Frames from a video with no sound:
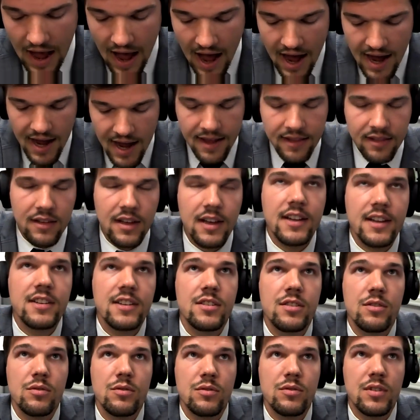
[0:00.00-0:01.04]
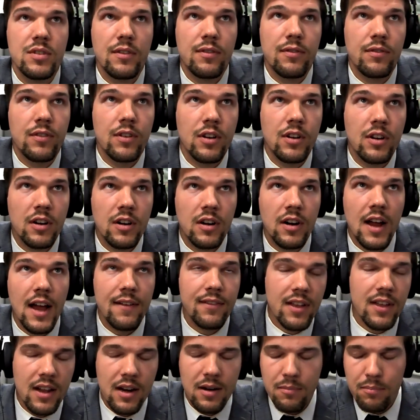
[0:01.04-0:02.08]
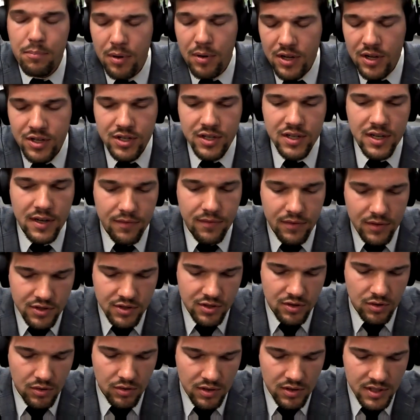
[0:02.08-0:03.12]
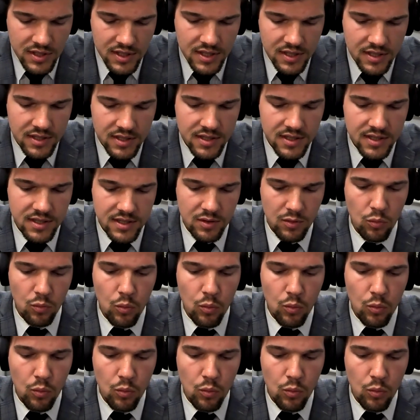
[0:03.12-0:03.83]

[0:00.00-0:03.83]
I like to defer. I've got a bunch of different sources